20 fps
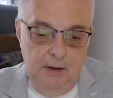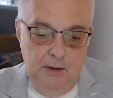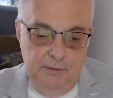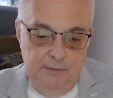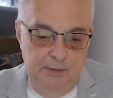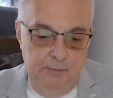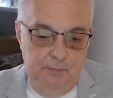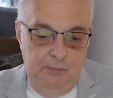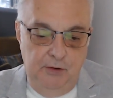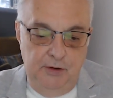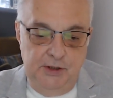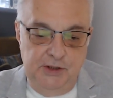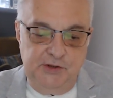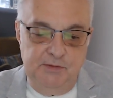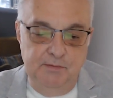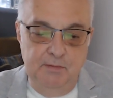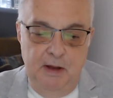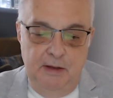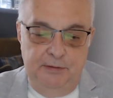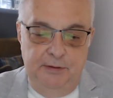The British
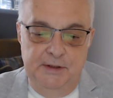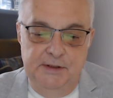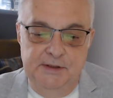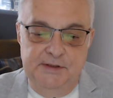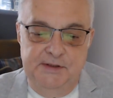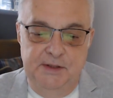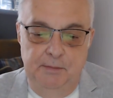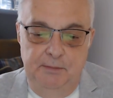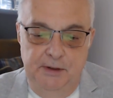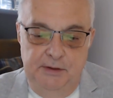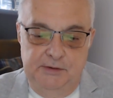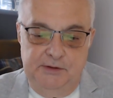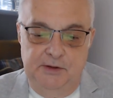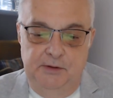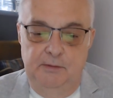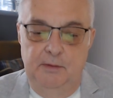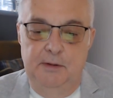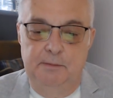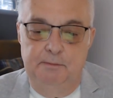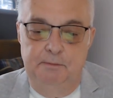Methodist
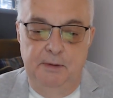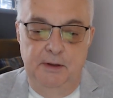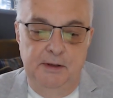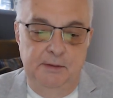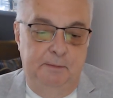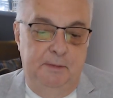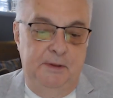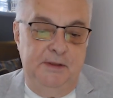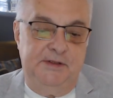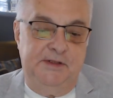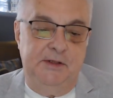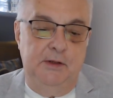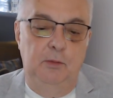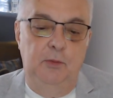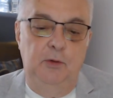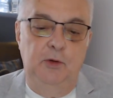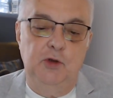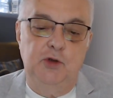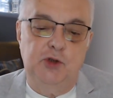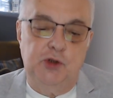
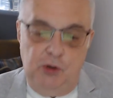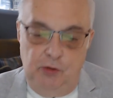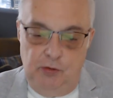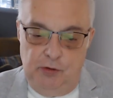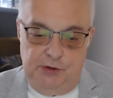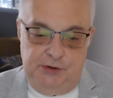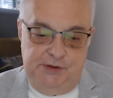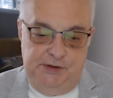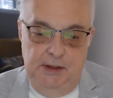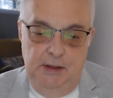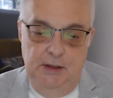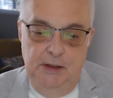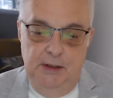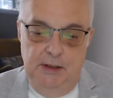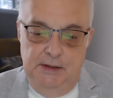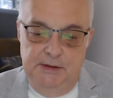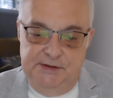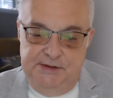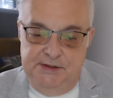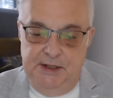Episcopal Church,
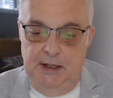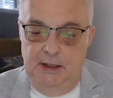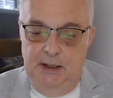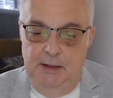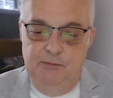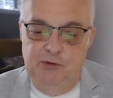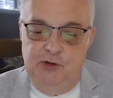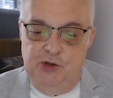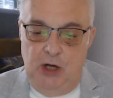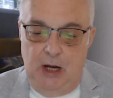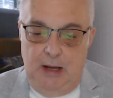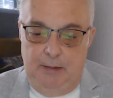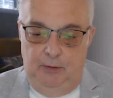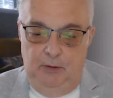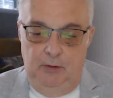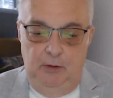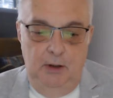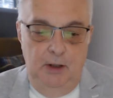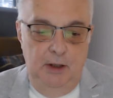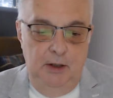Salem
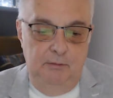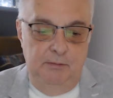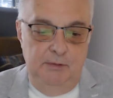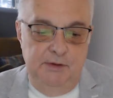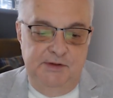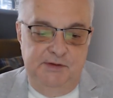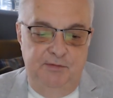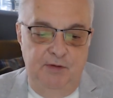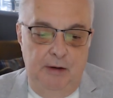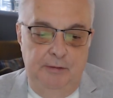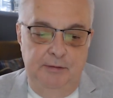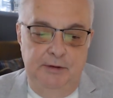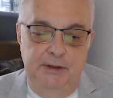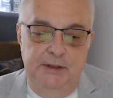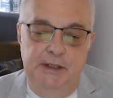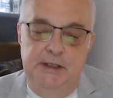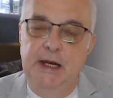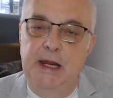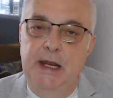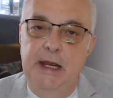Chapel, was founded
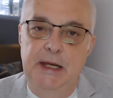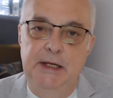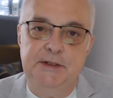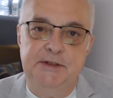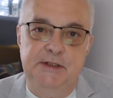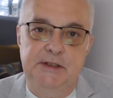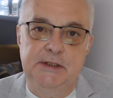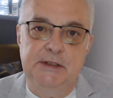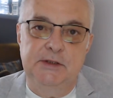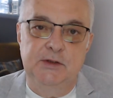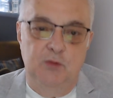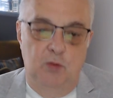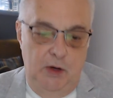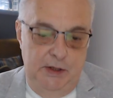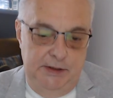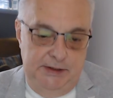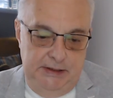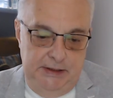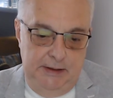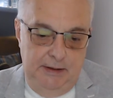in eighteen
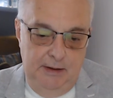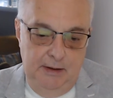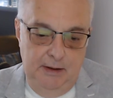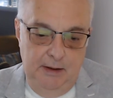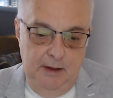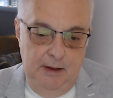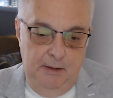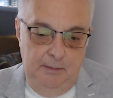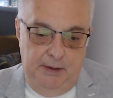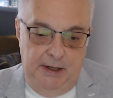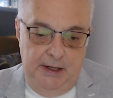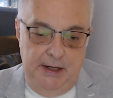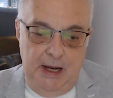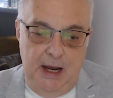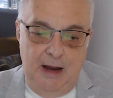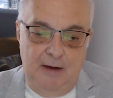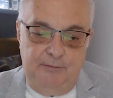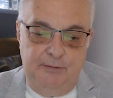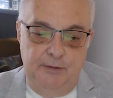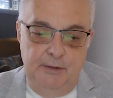twenty by
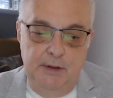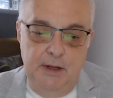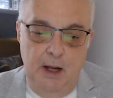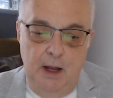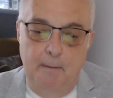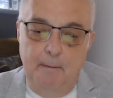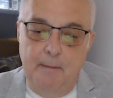African